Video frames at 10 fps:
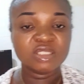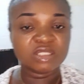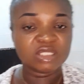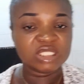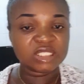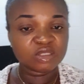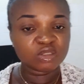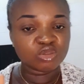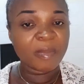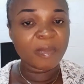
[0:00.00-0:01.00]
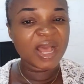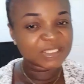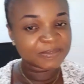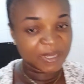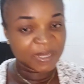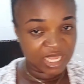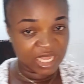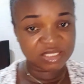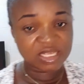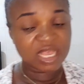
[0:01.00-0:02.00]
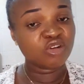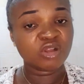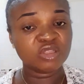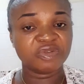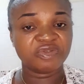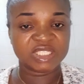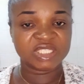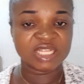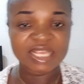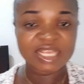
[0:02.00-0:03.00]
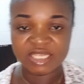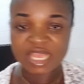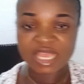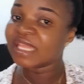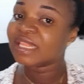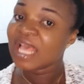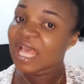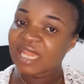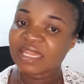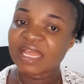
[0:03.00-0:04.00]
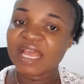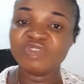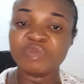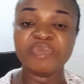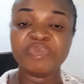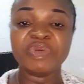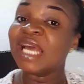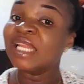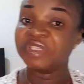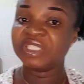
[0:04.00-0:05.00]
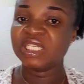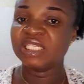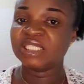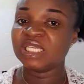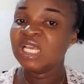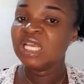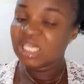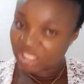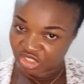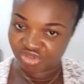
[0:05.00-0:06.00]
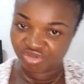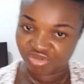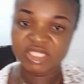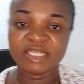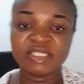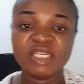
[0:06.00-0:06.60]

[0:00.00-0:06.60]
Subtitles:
his normal sperm count and go on to fertilize the egg and have the baby, and infertility is treated.